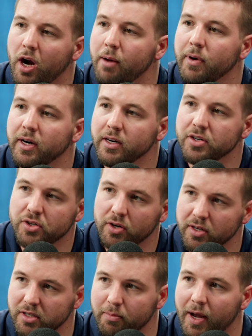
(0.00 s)
primary
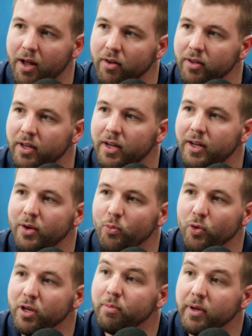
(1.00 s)
insurance amount
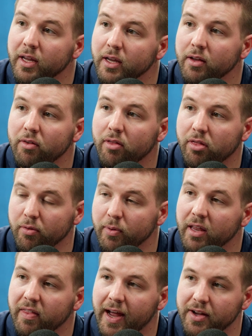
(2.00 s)
would be
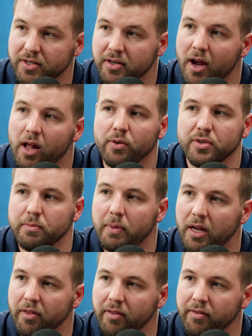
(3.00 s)
$3,000 a
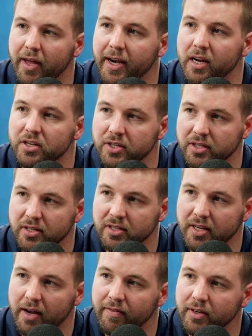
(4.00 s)
month at age
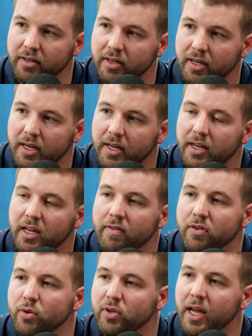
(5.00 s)
67.
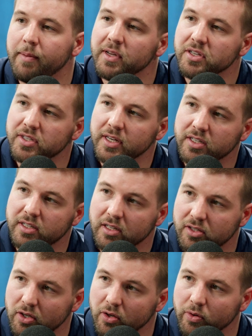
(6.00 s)
If you claimed at
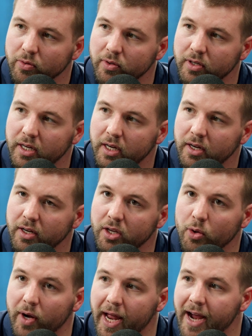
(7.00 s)
62,
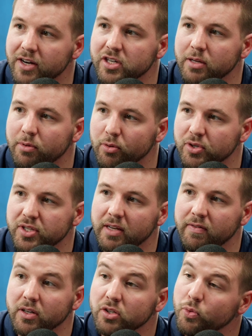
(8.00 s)
you would actually be
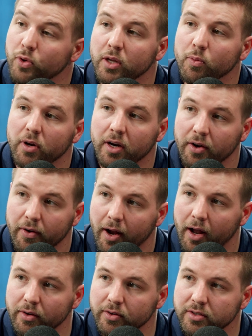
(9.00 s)
receiving
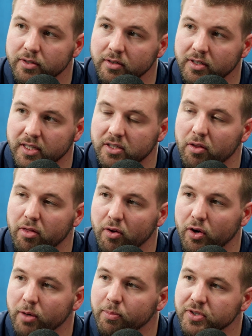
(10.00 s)
$2,100 because it's a
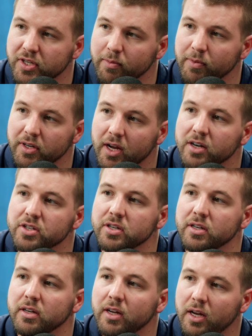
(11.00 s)
30%
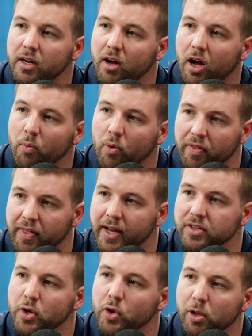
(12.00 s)
reduction on what
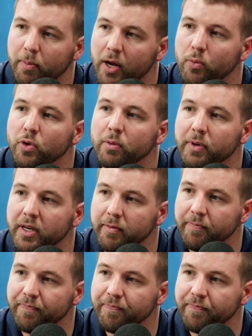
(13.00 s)
that total amount would be.